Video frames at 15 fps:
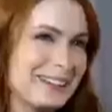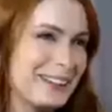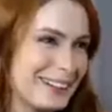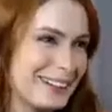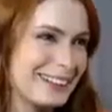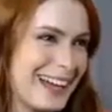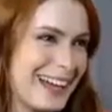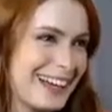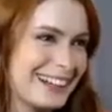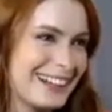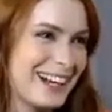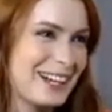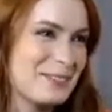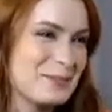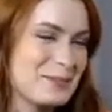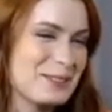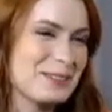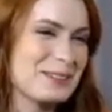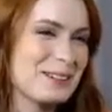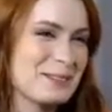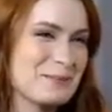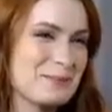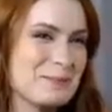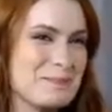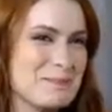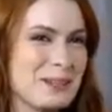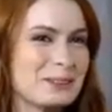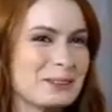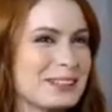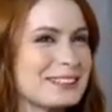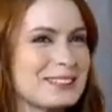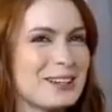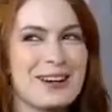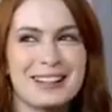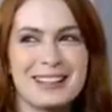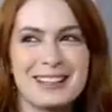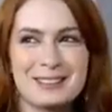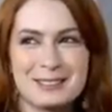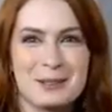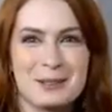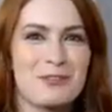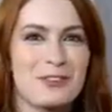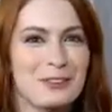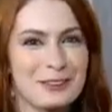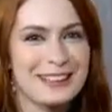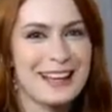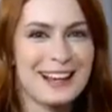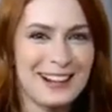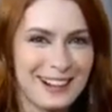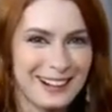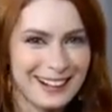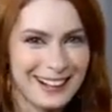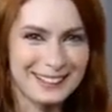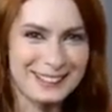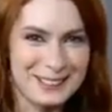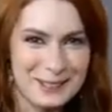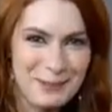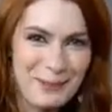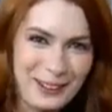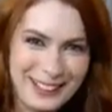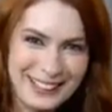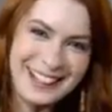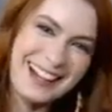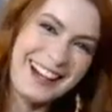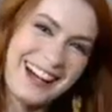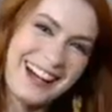headline on that. I'm merely talking to fill the air at this point.